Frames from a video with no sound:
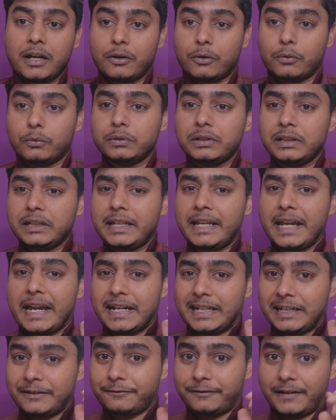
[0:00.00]
only
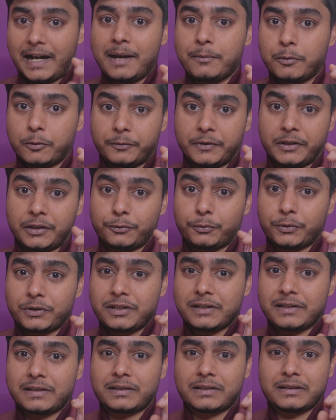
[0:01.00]
85 rupees,
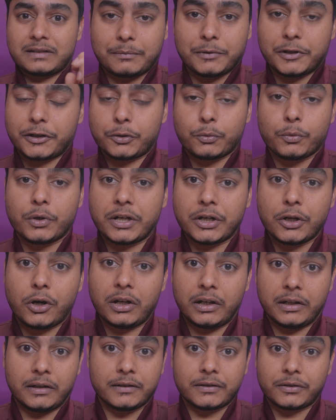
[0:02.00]
which is similar to
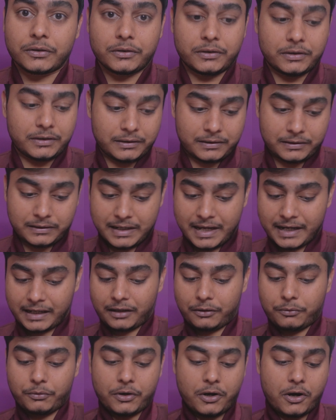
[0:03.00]
$1. So this deck
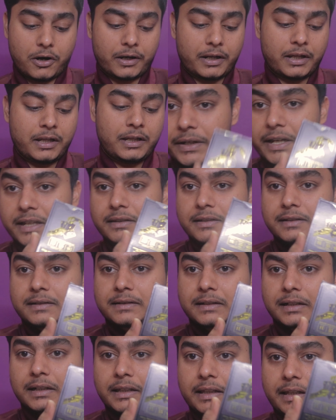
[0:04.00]
you get this
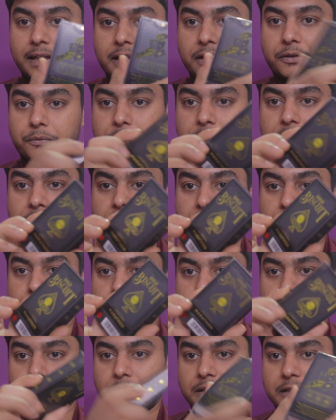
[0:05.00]
tuck case with this
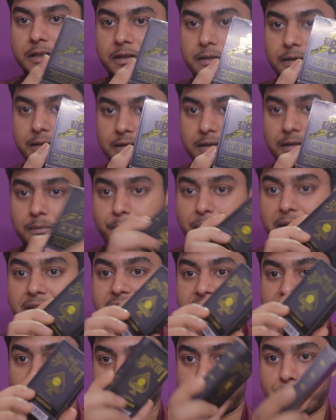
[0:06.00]
is
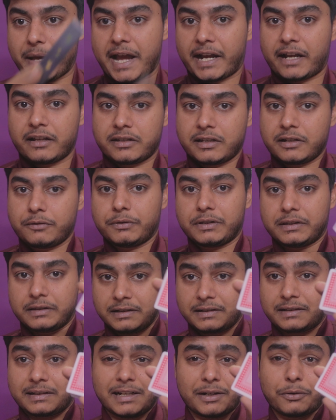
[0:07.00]
amazing packaging with
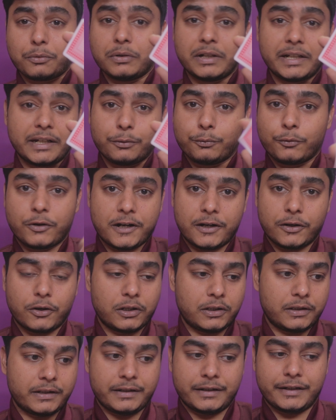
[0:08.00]
this deck only in
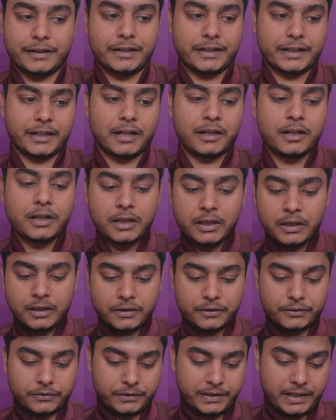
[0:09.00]
$1 in India.
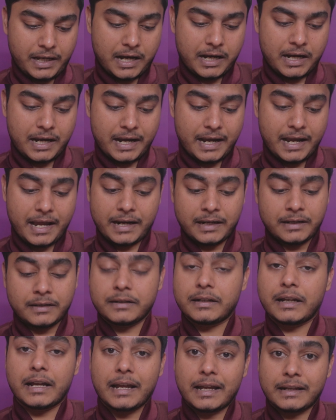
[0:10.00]
So yeah,
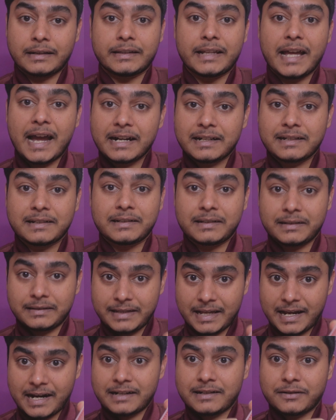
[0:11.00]
and
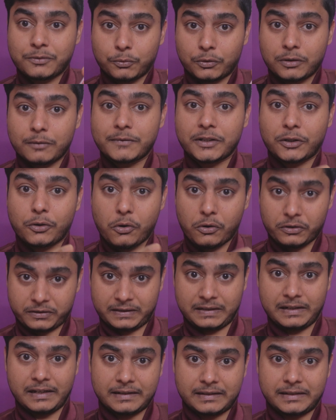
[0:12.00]
that's one of the
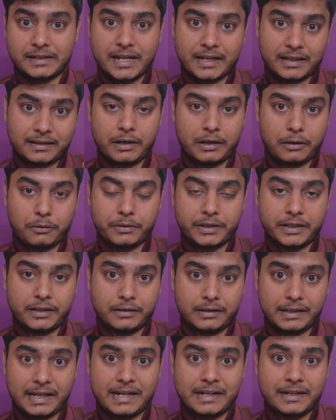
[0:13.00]
costliest deck around
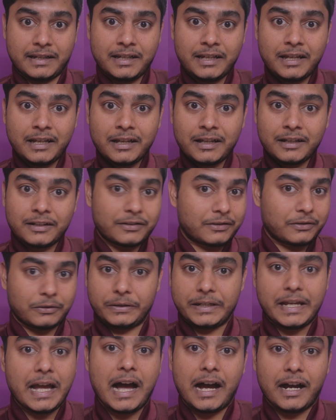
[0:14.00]
here, right? So
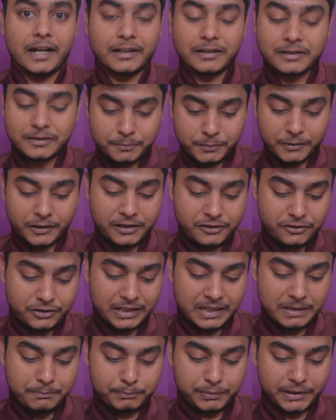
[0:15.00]
yeah, it's pretty
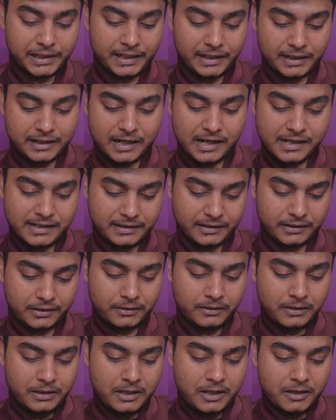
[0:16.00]
cheap playing cards
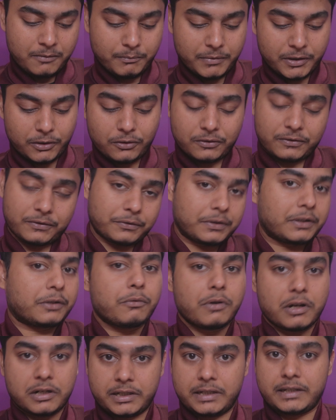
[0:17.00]
here, but also the
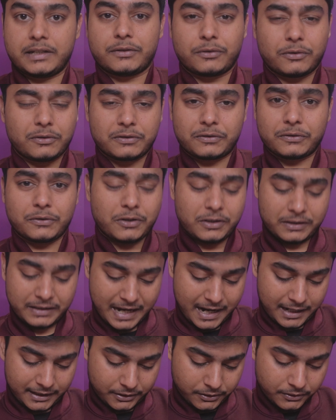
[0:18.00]
quality is also not
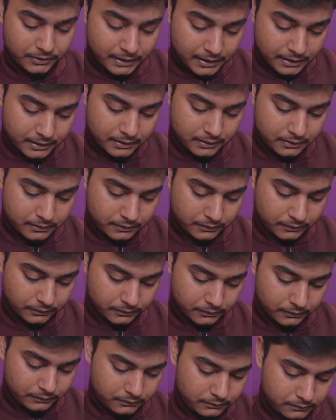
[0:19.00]
that good.
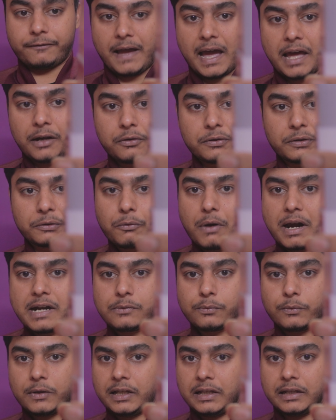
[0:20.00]
So pharaohs quite
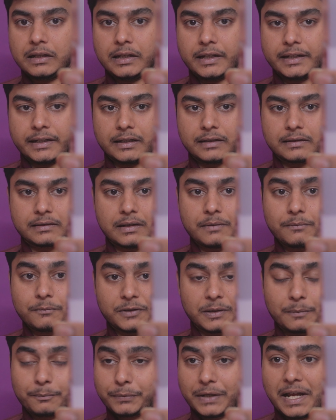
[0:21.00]
well, I guess. I'm
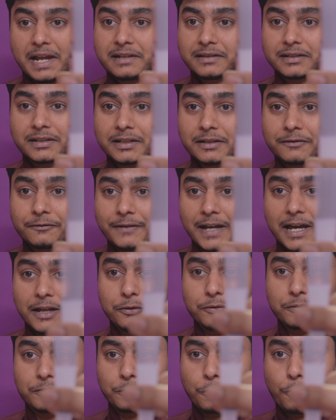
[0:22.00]
surprised that it
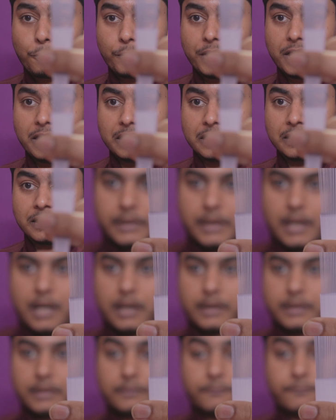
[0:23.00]
pharaohs so well.
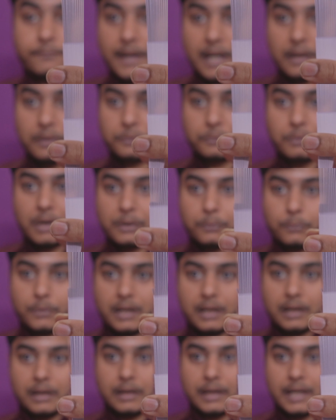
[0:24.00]
Yeah, it pharaohs quite
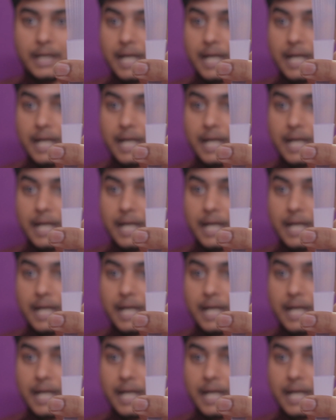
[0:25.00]
well.